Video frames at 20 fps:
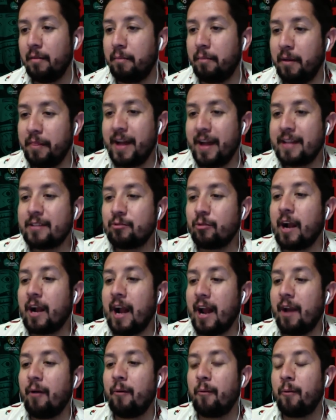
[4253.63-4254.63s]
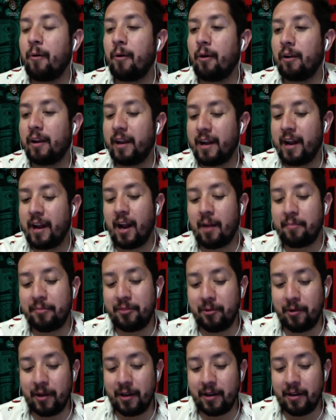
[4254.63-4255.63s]
But that's what kind of we're leading up
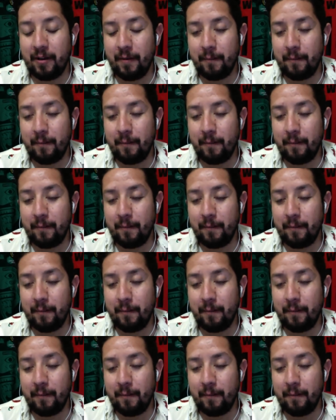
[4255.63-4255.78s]
to it.